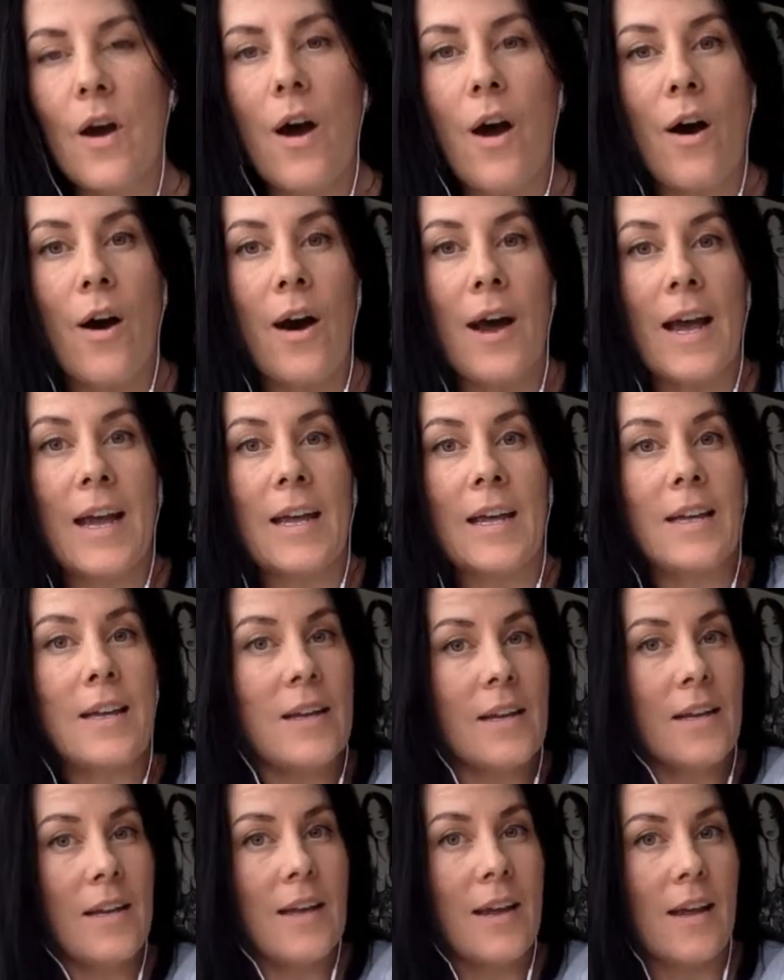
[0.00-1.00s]
I
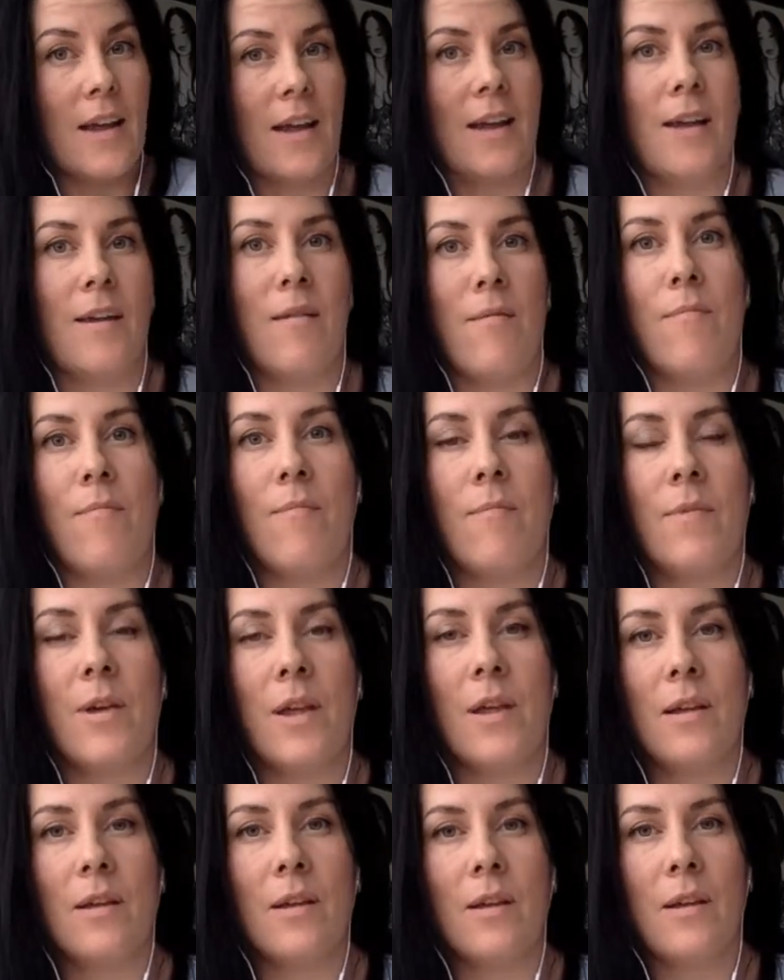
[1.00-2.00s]
am
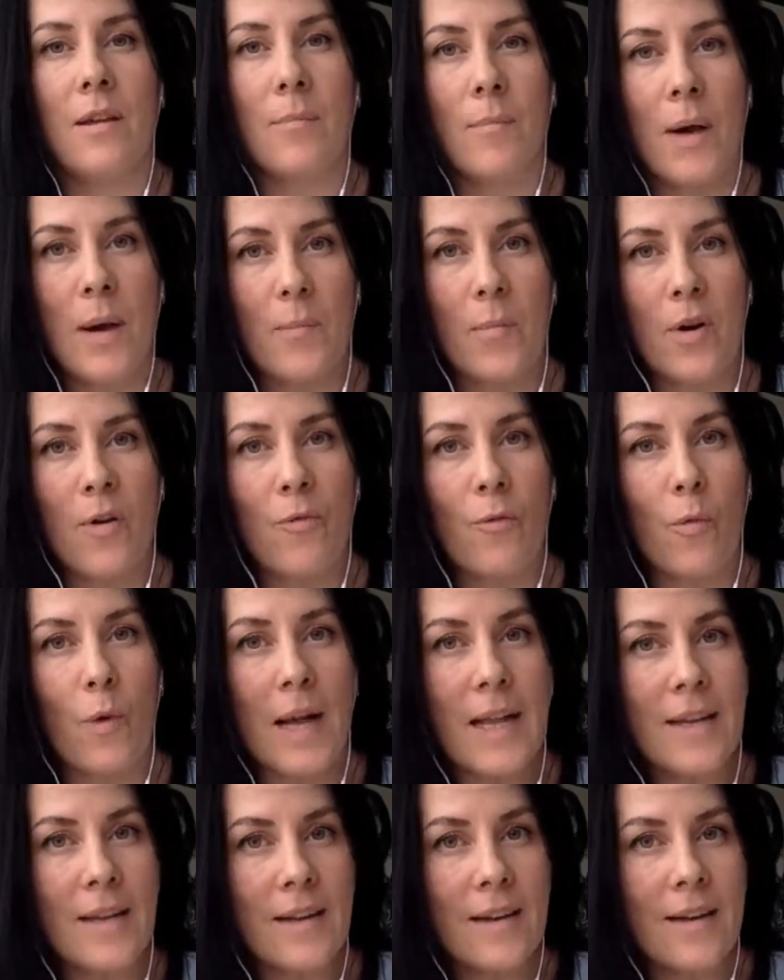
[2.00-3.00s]
a mum of
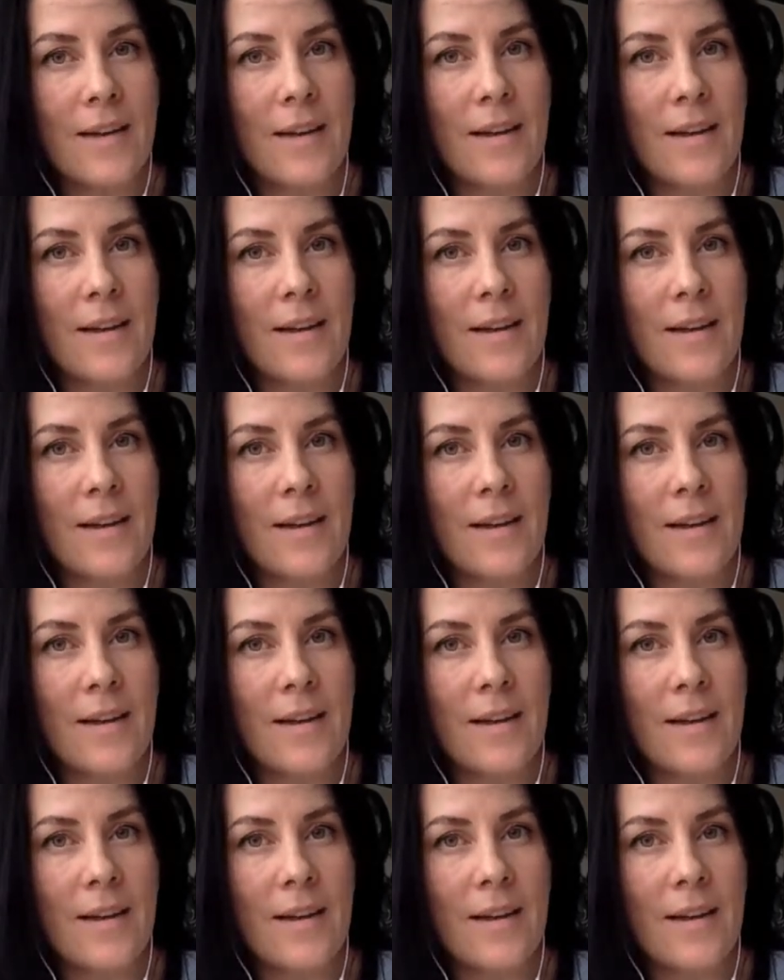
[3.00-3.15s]
one,